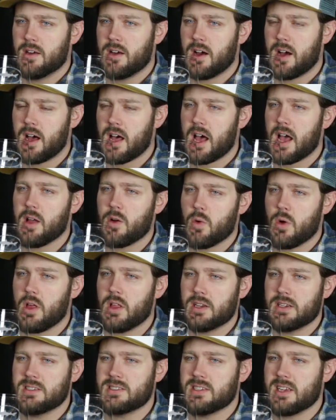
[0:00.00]
a high
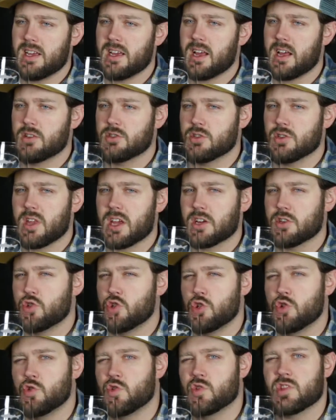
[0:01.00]
quality steak, I'll do like
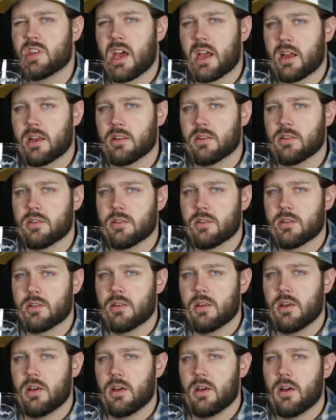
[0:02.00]
2 seconds.
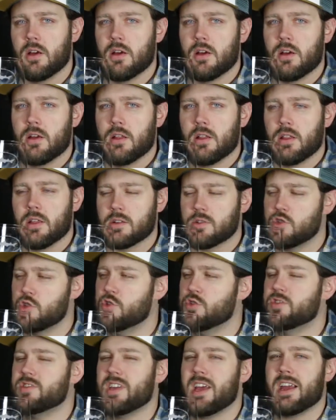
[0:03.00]
The
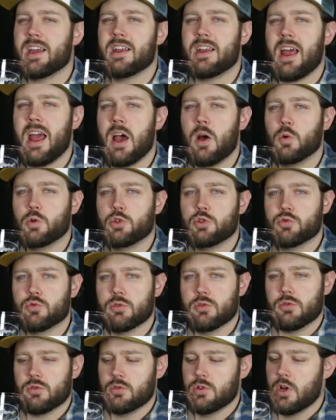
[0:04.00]
2 second ouch
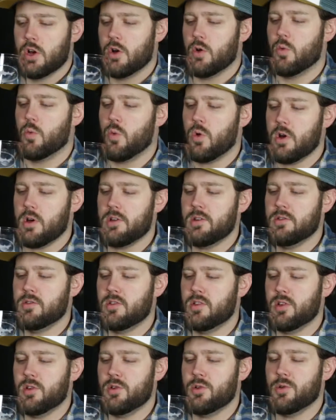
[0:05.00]
rule. 1,
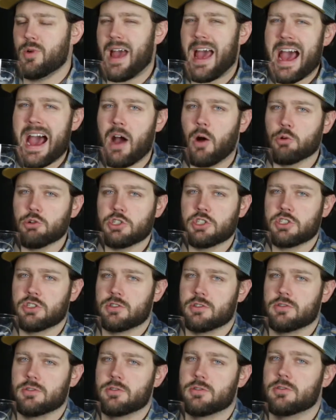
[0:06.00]
2, ouch.
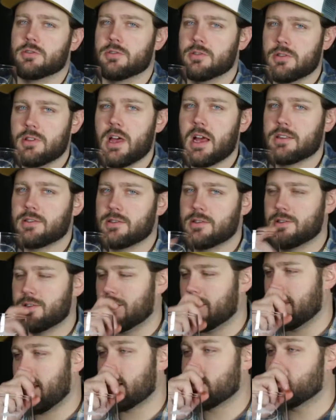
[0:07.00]
That's the
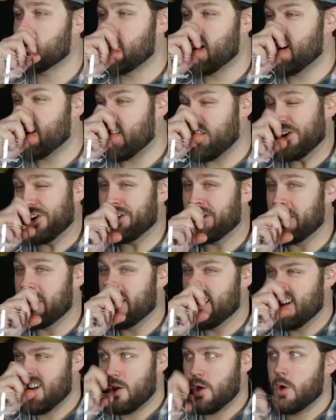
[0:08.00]
tip. That's where I cook
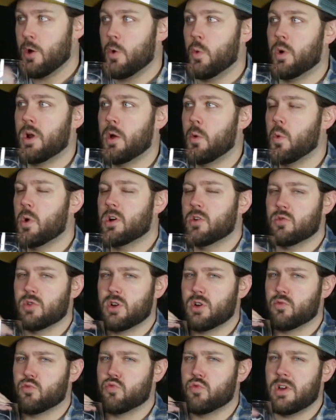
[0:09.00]
when I want a
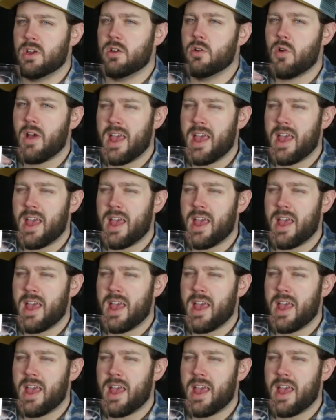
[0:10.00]
real